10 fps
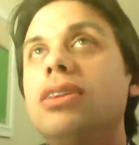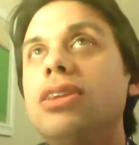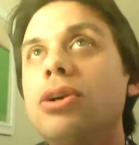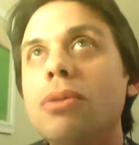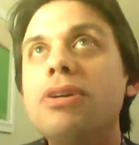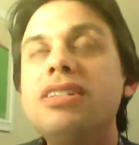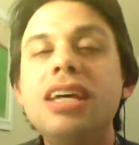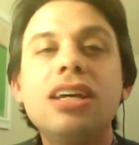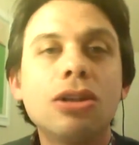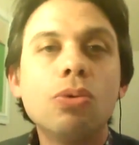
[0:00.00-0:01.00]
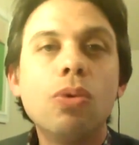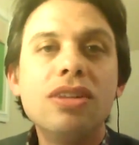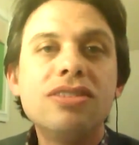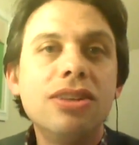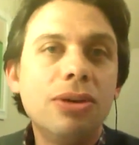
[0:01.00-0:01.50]
there are particular
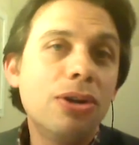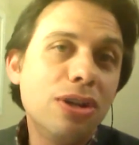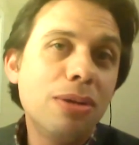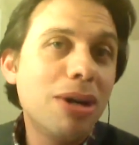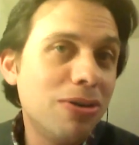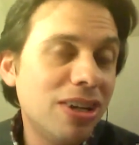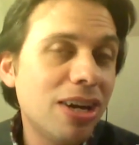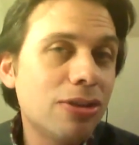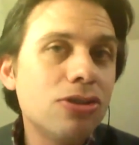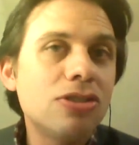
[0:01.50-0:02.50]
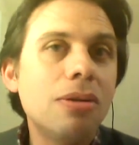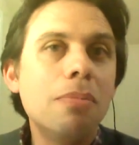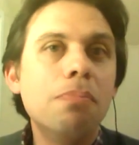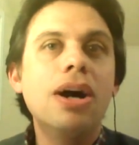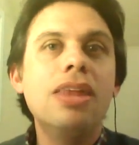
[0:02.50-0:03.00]
ones in there that are done better than others,
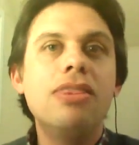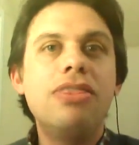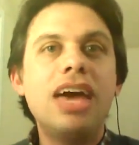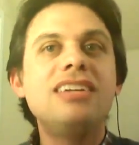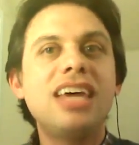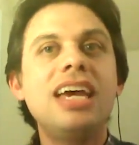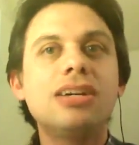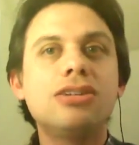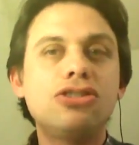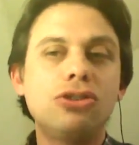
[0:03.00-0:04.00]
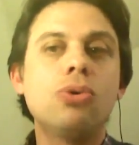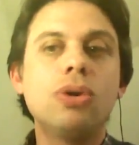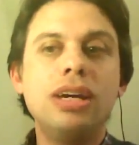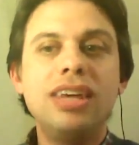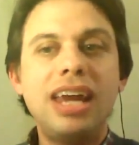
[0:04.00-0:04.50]
but they take a
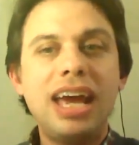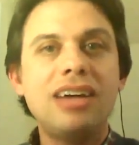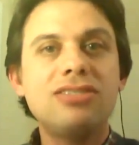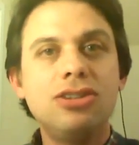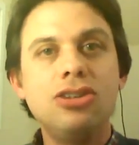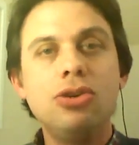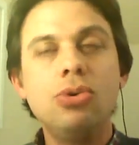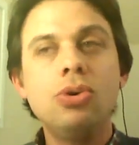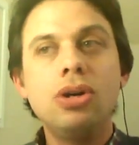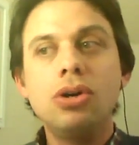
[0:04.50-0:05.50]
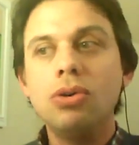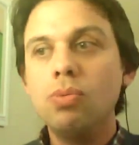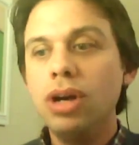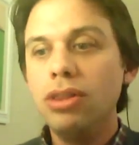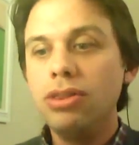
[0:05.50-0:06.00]
story that has to do
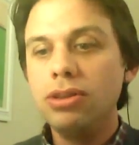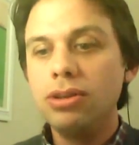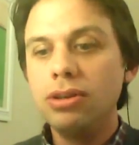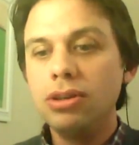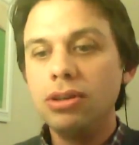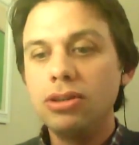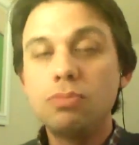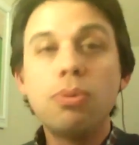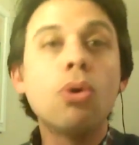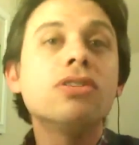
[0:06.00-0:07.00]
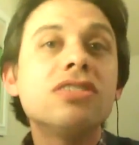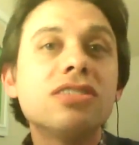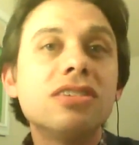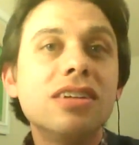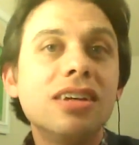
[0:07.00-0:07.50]
with
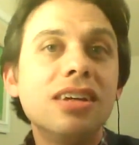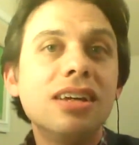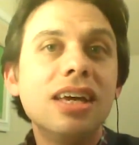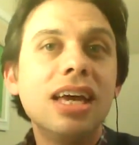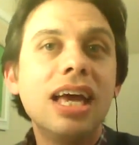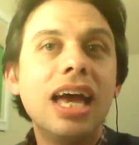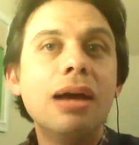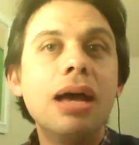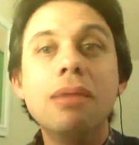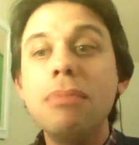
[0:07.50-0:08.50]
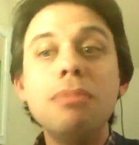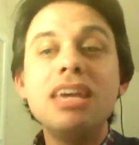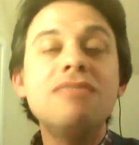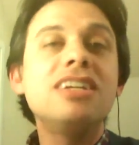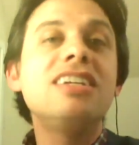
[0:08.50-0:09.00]
sports uh, maybe
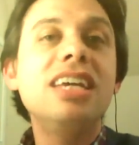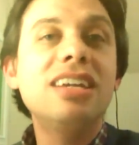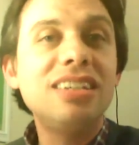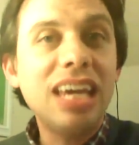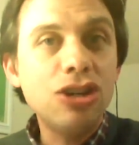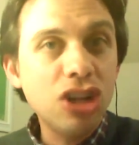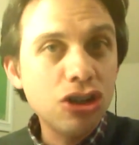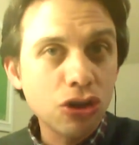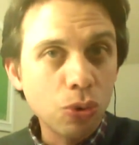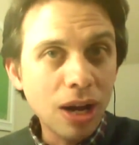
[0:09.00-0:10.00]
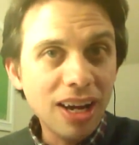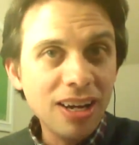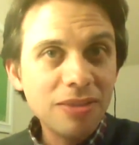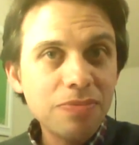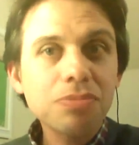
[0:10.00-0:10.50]
even in a tangential
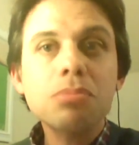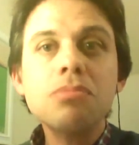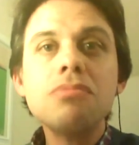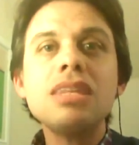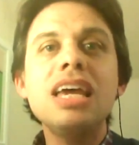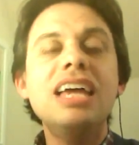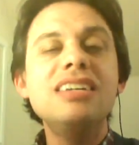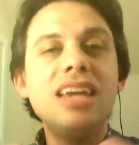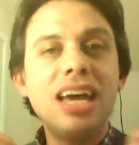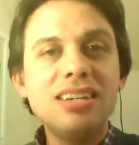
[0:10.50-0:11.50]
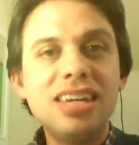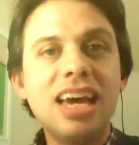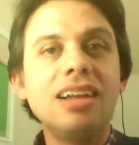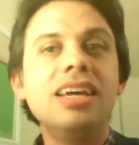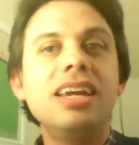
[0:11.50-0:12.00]
way, and and
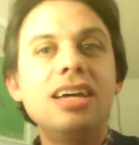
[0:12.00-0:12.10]
tell it